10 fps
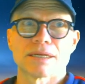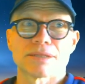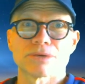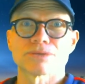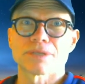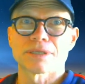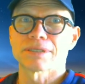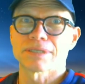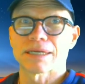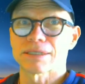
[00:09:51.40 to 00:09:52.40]
Those are the
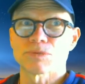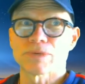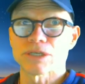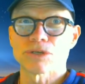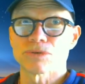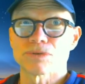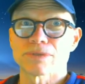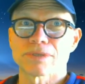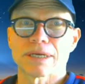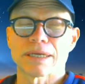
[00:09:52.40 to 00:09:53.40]
designs we
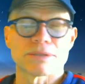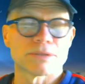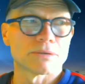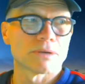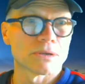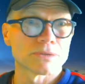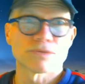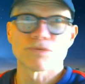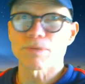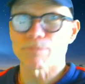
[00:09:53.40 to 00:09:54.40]
use, and they're also
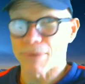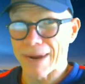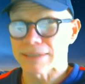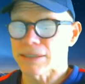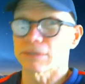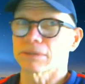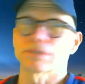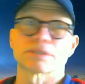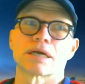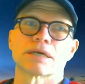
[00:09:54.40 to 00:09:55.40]
very practical
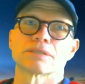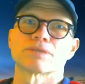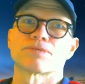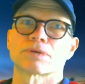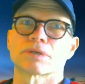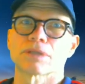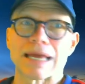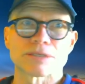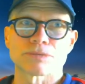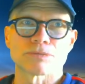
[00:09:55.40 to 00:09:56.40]
designs for
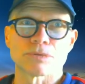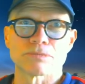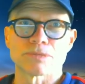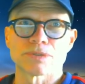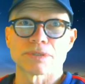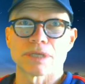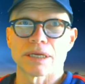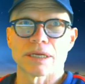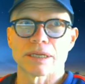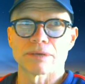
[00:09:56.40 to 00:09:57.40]
classrooms
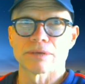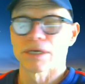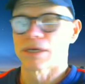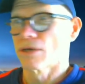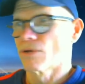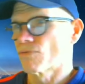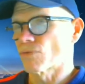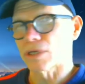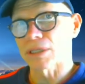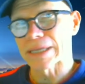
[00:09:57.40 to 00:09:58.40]
and
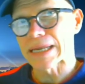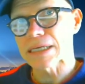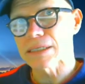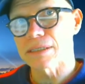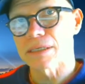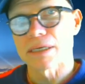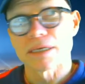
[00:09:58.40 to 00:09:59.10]
for clinics.